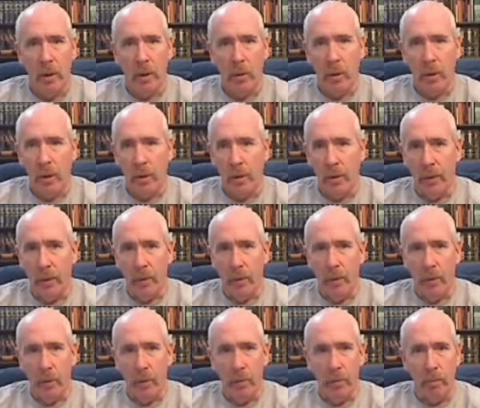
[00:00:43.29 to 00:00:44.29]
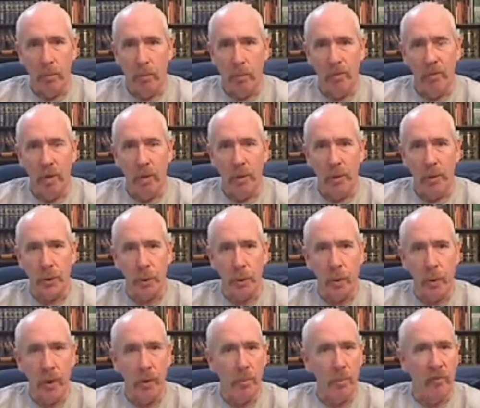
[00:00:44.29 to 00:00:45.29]
with your various
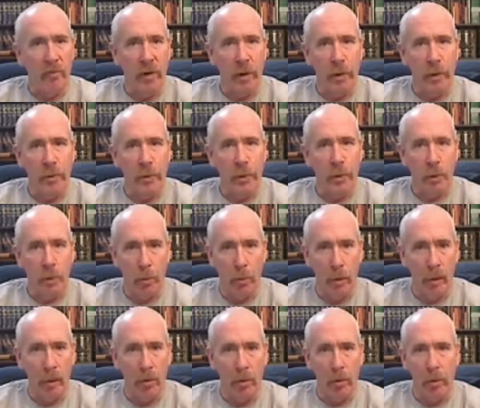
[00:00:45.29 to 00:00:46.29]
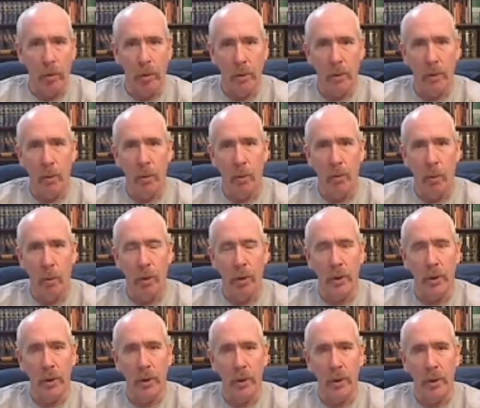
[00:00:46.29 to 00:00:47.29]
credit providers, your credit cards and your
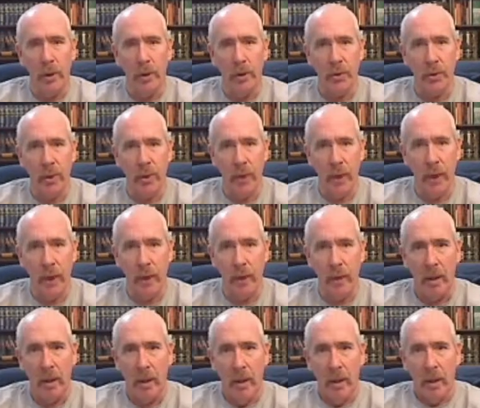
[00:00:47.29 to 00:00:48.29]
mortgages and things like that.